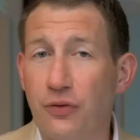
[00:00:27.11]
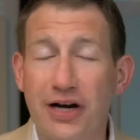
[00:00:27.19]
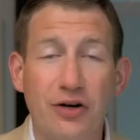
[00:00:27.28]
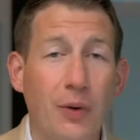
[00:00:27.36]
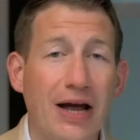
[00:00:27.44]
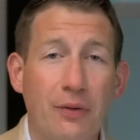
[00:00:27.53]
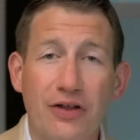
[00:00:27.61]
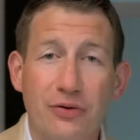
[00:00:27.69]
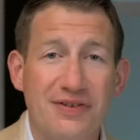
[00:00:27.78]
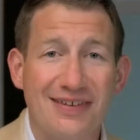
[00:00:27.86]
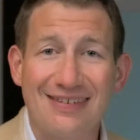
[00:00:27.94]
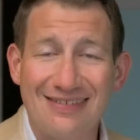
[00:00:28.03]
right away,
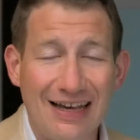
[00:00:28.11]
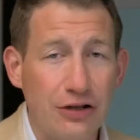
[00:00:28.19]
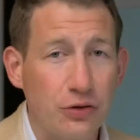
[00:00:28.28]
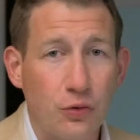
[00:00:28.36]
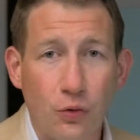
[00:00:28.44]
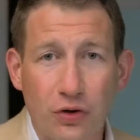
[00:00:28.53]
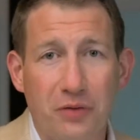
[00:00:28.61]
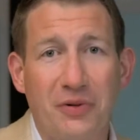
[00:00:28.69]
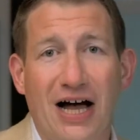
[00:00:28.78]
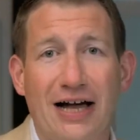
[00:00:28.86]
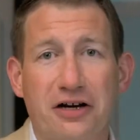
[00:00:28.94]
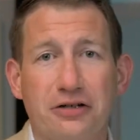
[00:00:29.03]
whether it's a seller or a
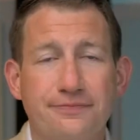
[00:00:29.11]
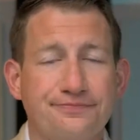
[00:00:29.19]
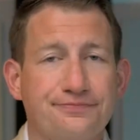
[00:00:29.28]
buyer.